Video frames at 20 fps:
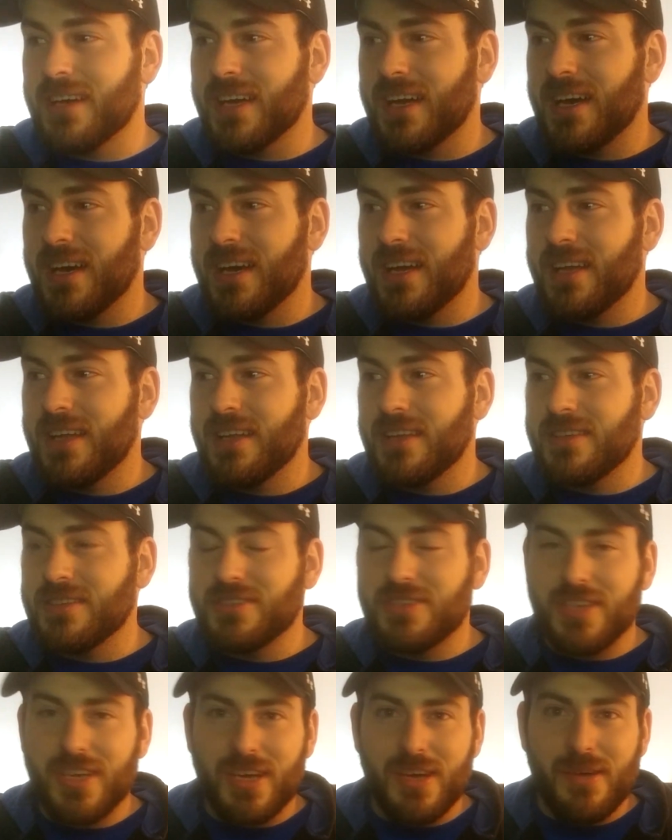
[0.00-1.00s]
I
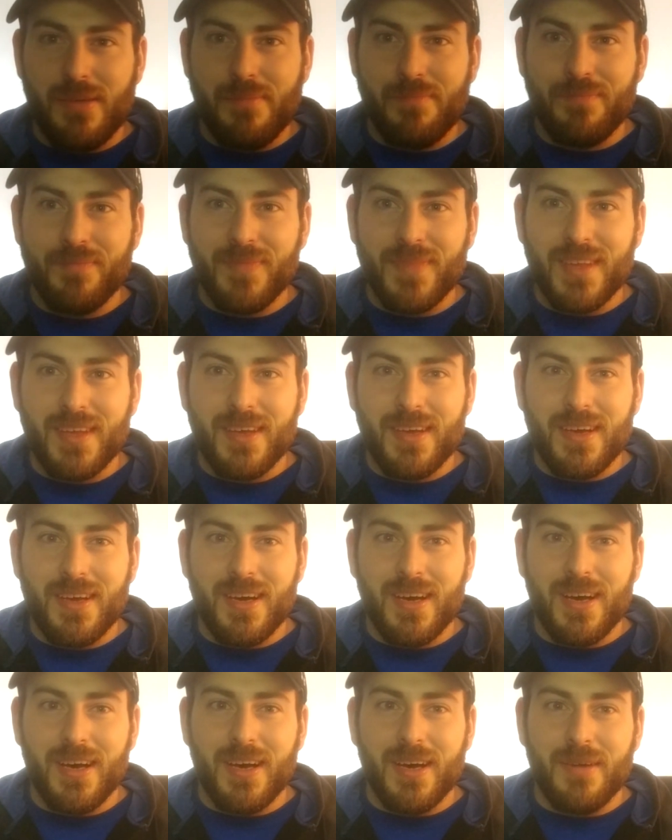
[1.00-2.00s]
got Jim.
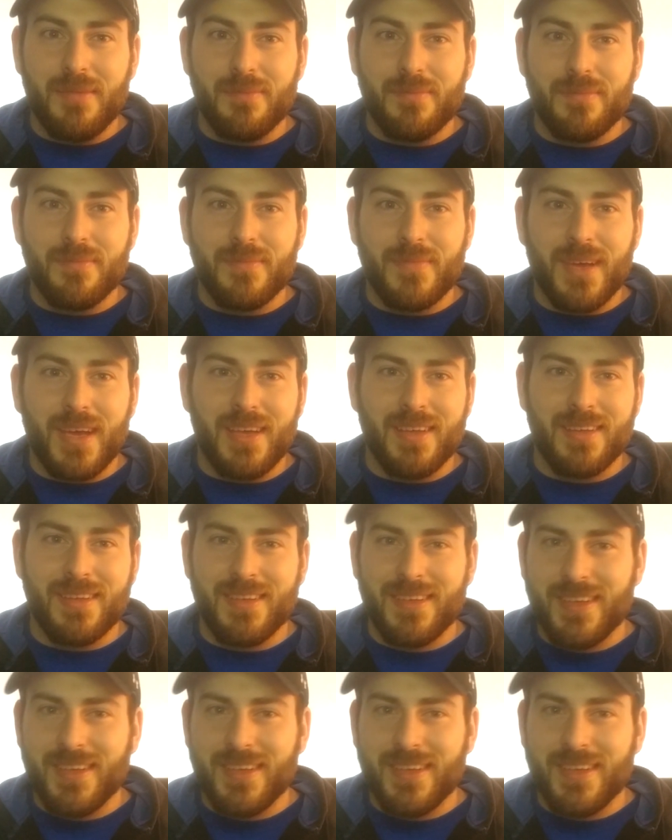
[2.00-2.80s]
I